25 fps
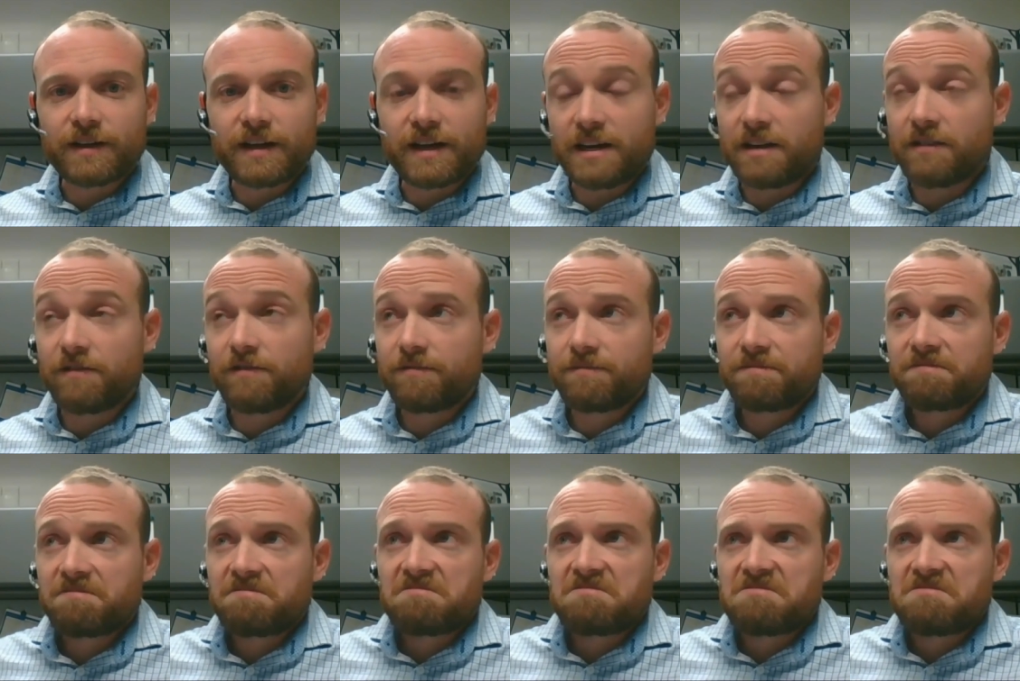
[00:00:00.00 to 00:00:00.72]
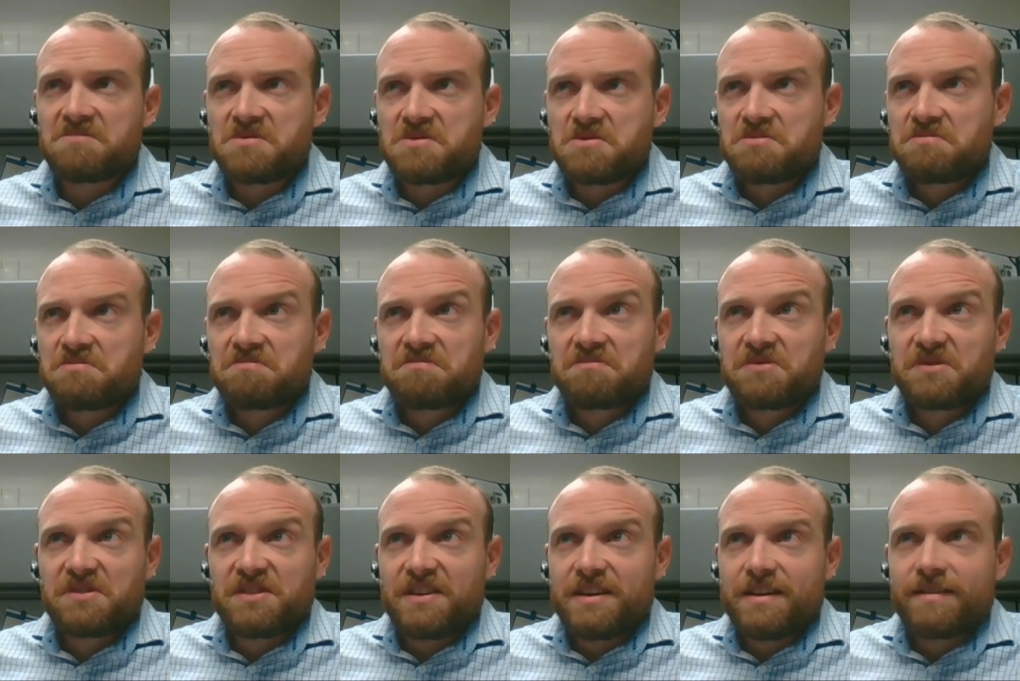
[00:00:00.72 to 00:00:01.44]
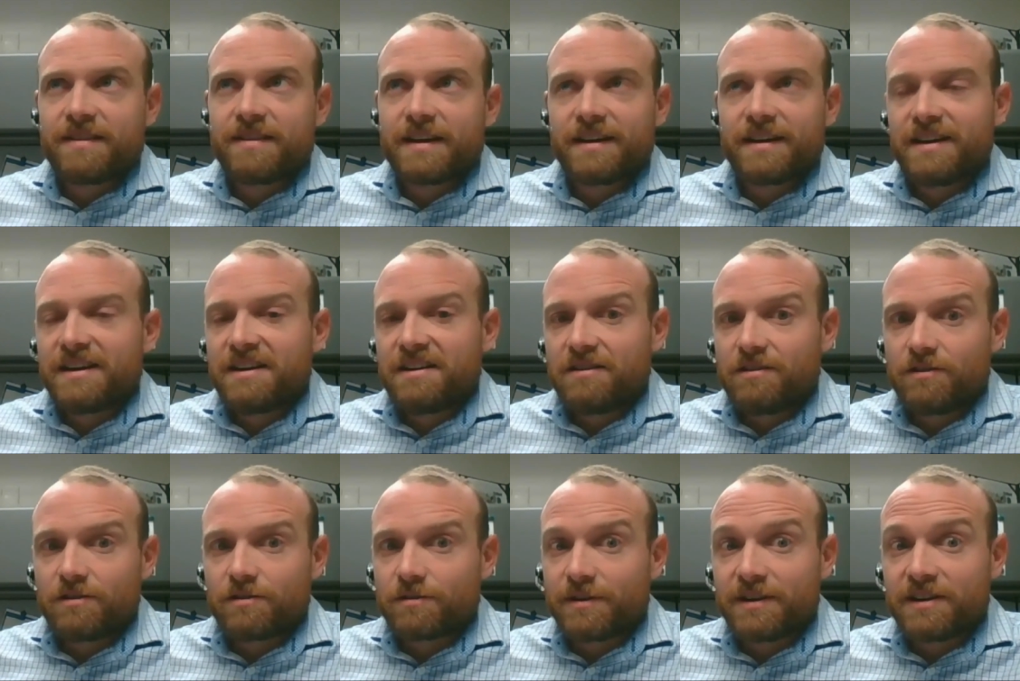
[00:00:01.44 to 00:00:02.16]
and if you see that
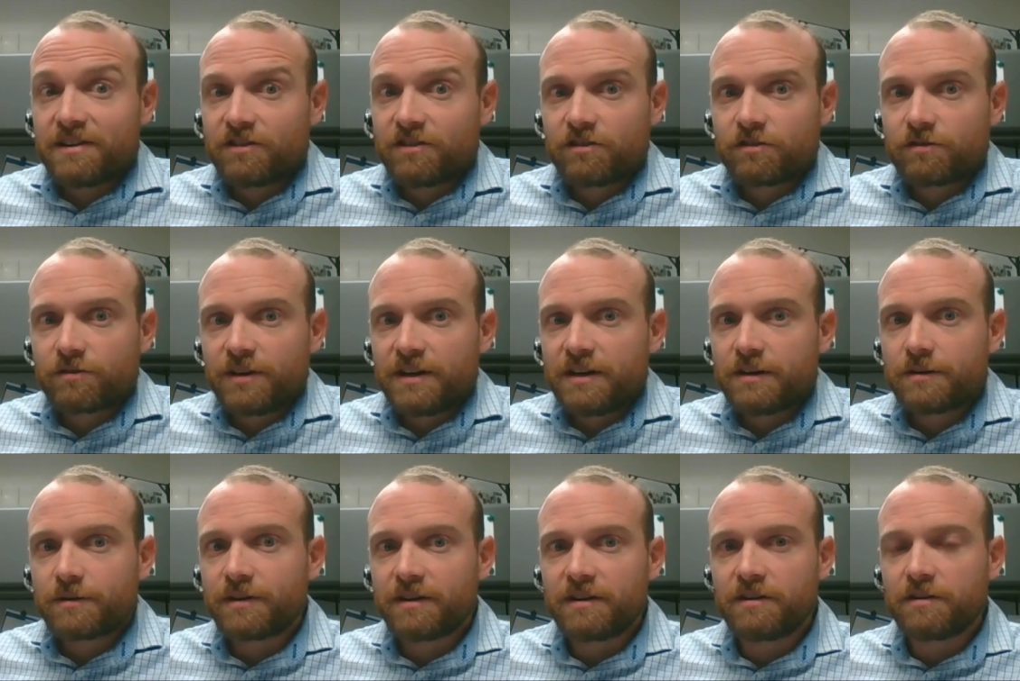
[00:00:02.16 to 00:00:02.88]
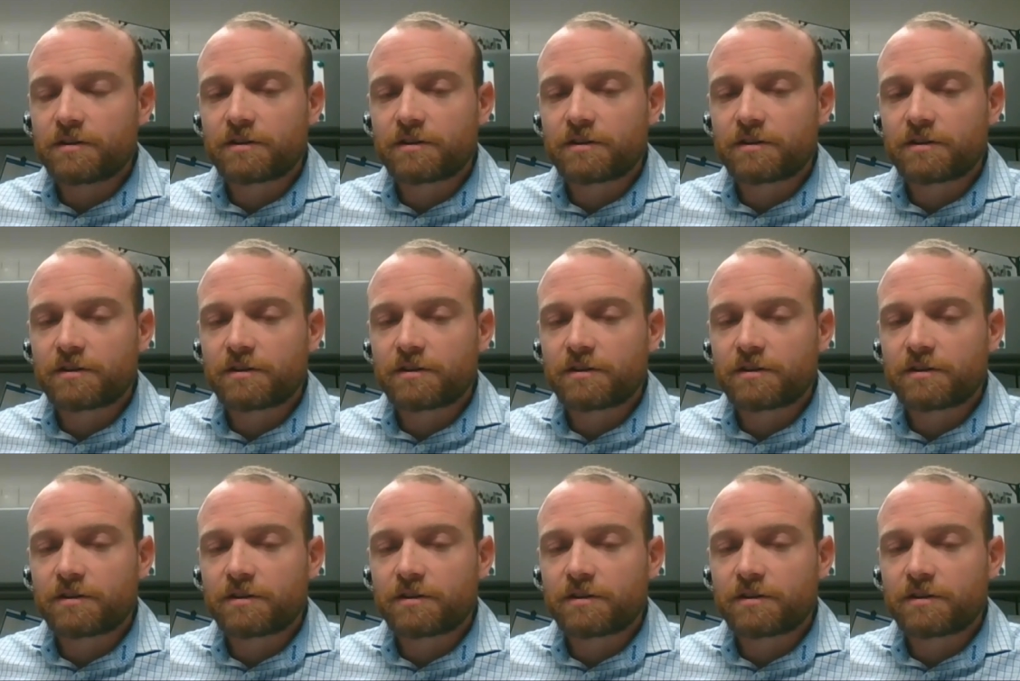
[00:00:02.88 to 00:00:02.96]
in your industry or in